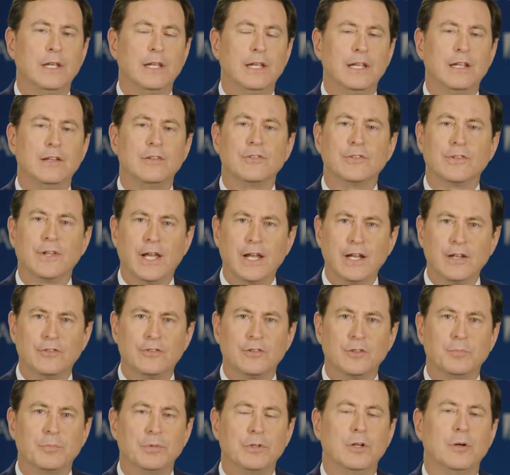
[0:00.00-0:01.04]
In science
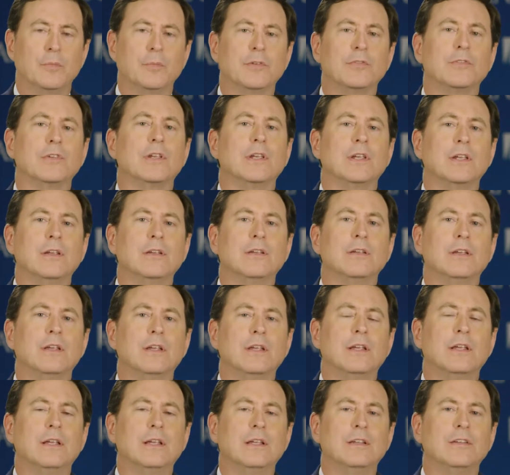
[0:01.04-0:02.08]
diplomacy,
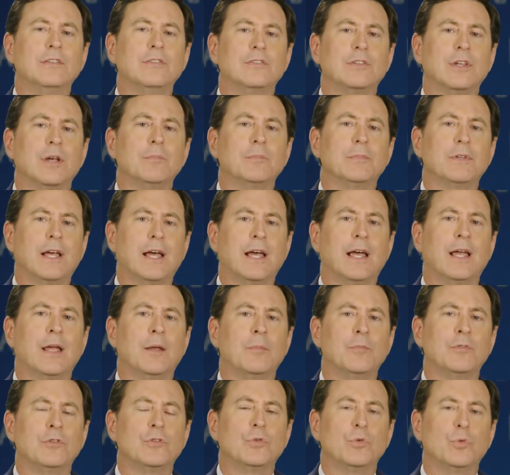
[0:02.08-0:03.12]

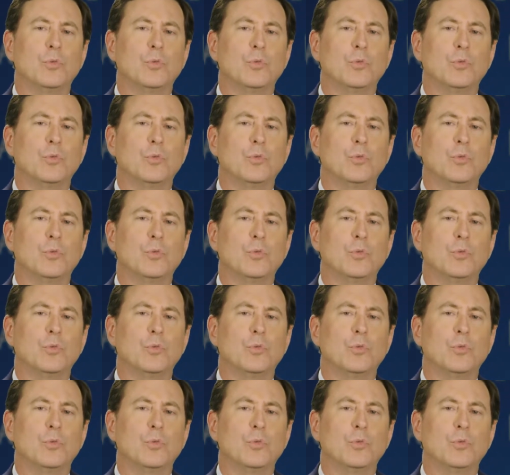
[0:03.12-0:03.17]
sometimes